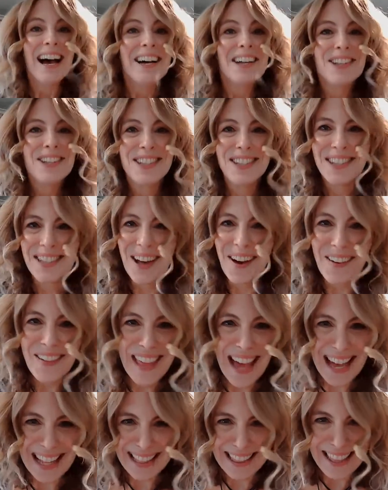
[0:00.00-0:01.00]
So
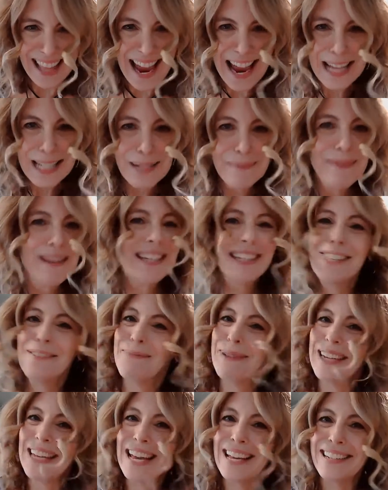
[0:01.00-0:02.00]
that last piece of
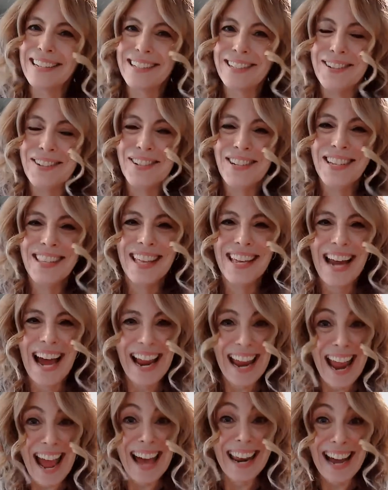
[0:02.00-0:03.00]
banana sushi that I
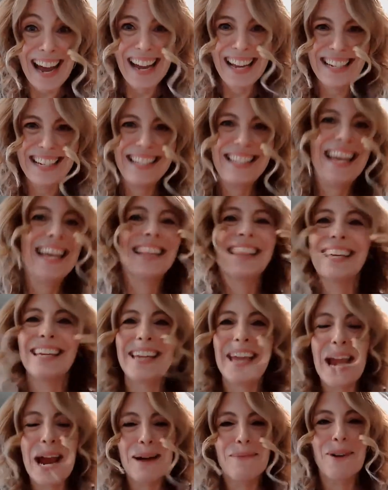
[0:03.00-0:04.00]
had, I had to take the
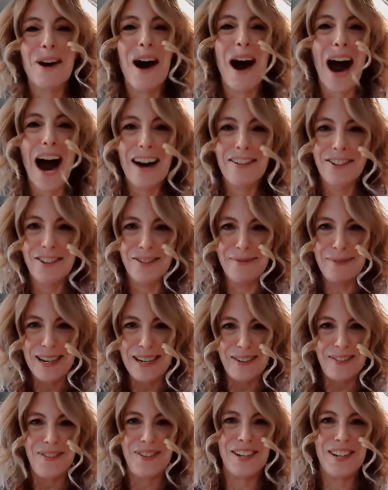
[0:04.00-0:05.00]
camera off of me
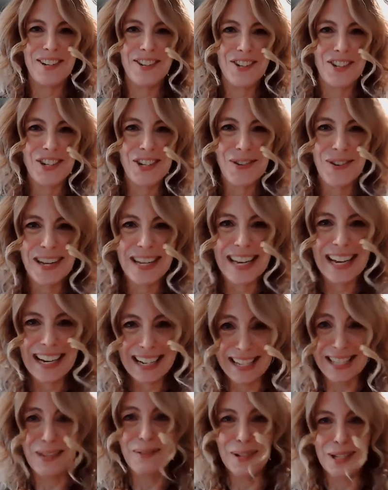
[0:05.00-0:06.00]
to finish chewing it
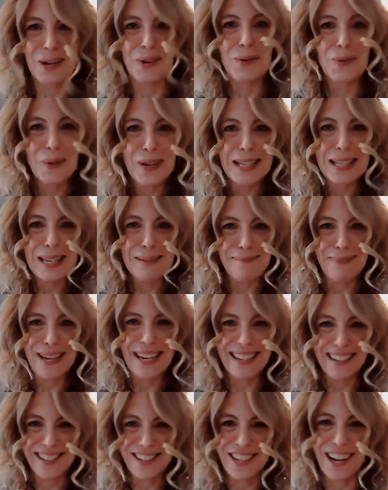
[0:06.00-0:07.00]
because it was a really
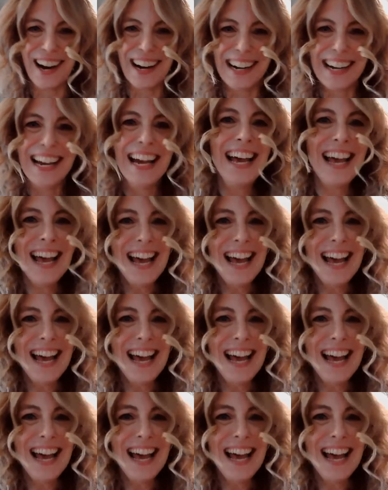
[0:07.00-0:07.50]
big chunk.